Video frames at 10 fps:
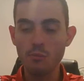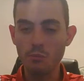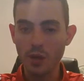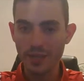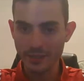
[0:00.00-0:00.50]

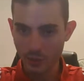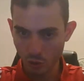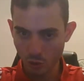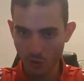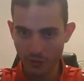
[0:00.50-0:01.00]
uh, the
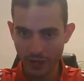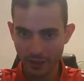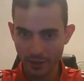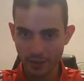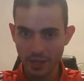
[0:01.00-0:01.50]
survey
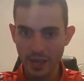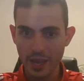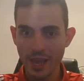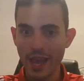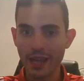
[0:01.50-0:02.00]

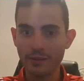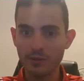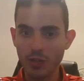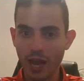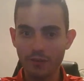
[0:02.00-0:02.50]
and
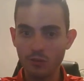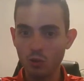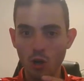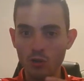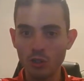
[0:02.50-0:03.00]
I have
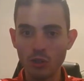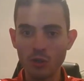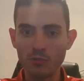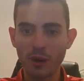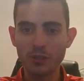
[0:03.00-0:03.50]
no other
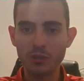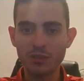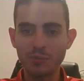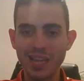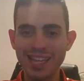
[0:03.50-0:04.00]
choice but to
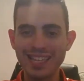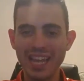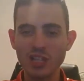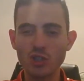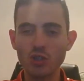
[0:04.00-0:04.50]
split it
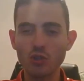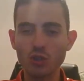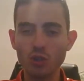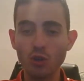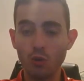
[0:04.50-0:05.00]
into
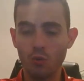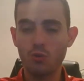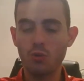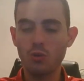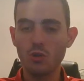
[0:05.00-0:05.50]
two
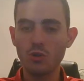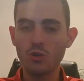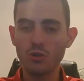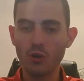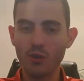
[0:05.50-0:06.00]

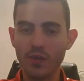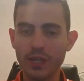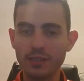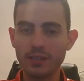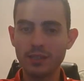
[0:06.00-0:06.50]

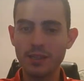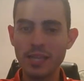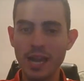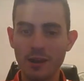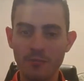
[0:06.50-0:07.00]
surveys.
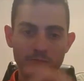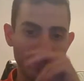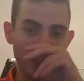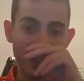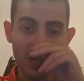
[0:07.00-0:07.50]
Now,
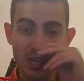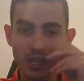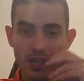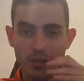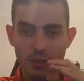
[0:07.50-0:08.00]

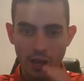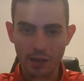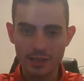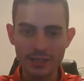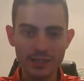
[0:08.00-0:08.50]
uh,
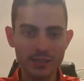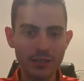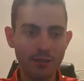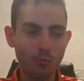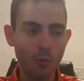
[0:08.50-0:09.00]
this is
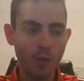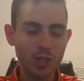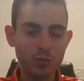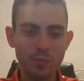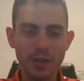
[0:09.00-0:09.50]
a
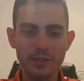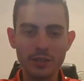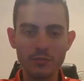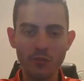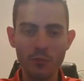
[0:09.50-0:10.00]
much better.
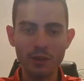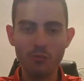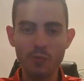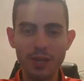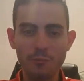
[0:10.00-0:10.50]
This for me will
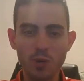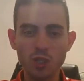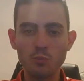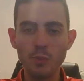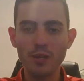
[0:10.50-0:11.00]
be a
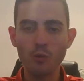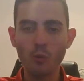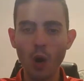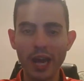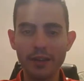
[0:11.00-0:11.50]
much better
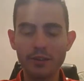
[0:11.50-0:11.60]
way